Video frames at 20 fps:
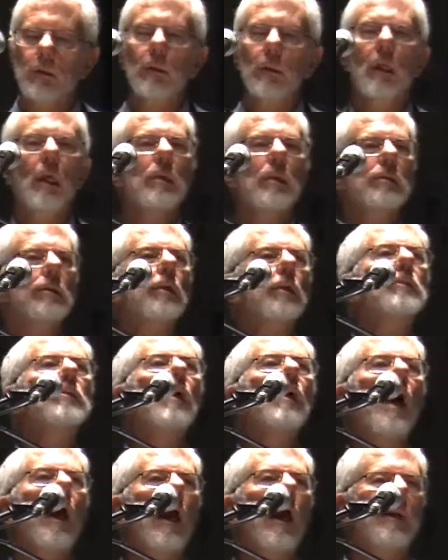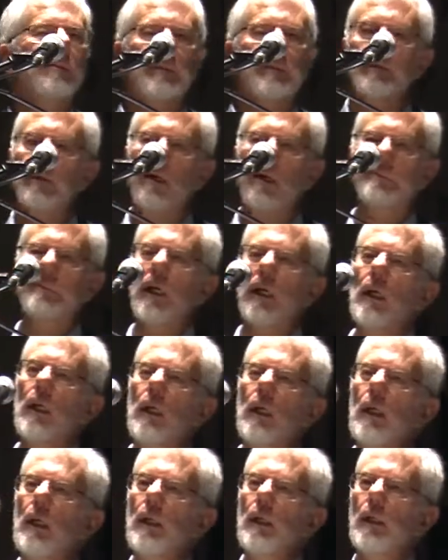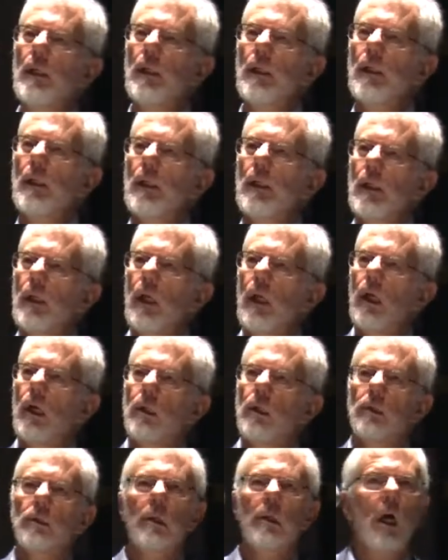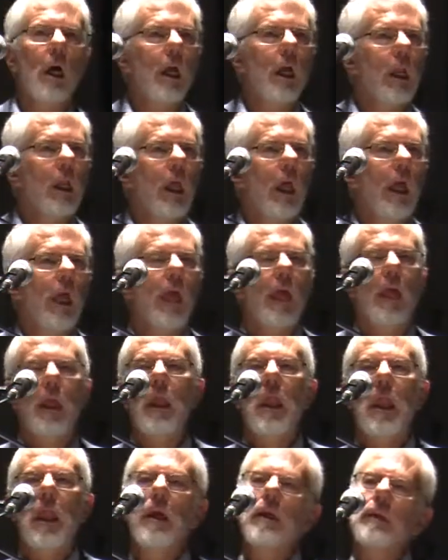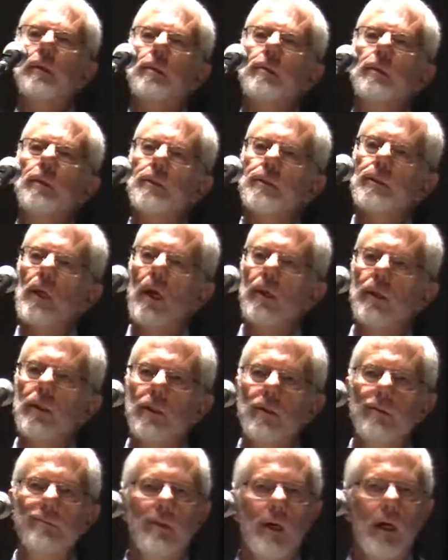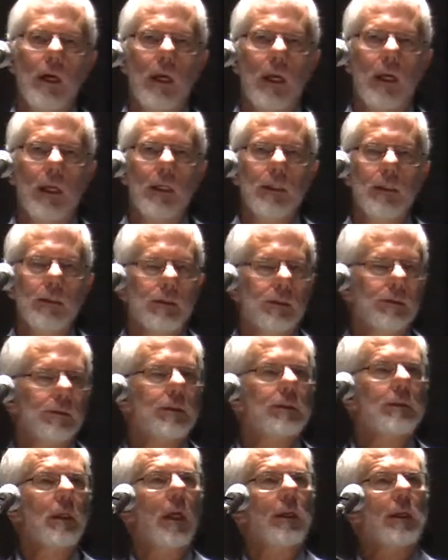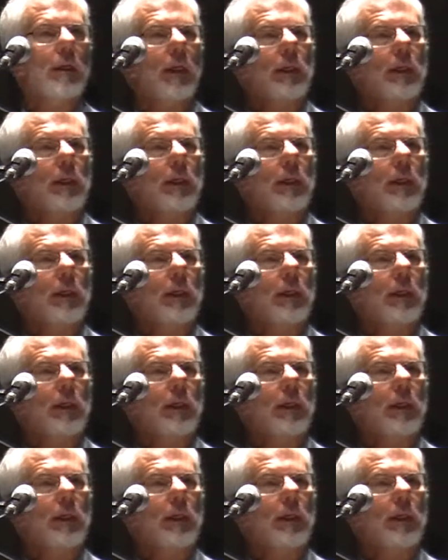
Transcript: So what do I have to offer? Well, through studying the brain, through studying